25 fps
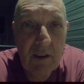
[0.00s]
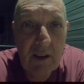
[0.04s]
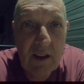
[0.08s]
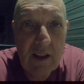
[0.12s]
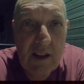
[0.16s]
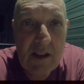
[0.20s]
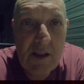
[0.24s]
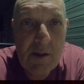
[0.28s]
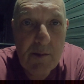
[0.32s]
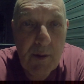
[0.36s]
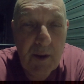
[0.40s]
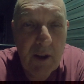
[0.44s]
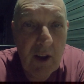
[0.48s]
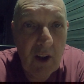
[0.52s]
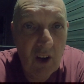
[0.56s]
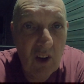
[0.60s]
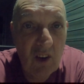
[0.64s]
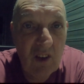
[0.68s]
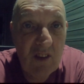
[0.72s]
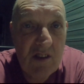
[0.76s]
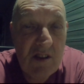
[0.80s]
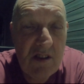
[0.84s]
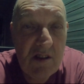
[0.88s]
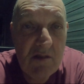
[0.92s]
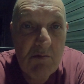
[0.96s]
it's
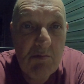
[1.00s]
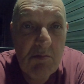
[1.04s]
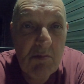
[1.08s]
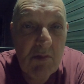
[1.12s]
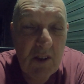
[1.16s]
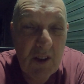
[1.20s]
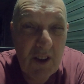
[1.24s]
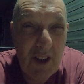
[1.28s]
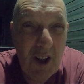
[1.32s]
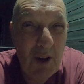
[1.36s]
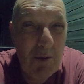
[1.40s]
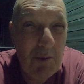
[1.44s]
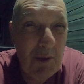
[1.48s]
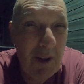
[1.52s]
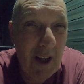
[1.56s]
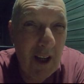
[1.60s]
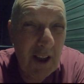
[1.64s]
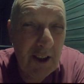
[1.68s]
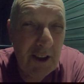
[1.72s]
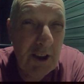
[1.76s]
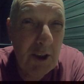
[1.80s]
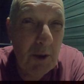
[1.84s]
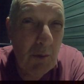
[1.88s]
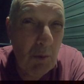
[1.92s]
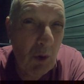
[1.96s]
because nobody
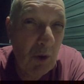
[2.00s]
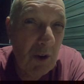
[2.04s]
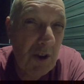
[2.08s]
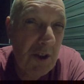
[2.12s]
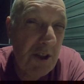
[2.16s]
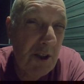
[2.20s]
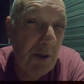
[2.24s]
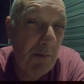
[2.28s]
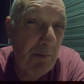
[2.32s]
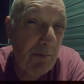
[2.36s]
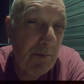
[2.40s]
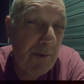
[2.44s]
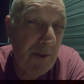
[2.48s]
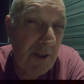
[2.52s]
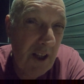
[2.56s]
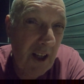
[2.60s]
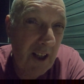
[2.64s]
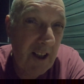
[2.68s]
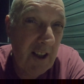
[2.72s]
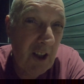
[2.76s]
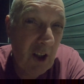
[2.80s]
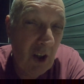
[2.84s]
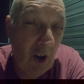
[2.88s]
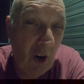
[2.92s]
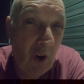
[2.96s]
actually wants to
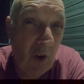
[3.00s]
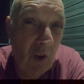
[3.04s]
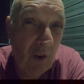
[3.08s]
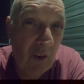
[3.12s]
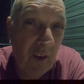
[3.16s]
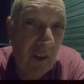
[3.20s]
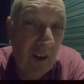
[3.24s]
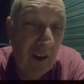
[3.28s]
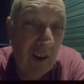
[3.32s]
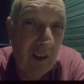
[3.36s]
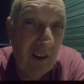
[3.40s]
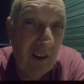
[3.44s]
take on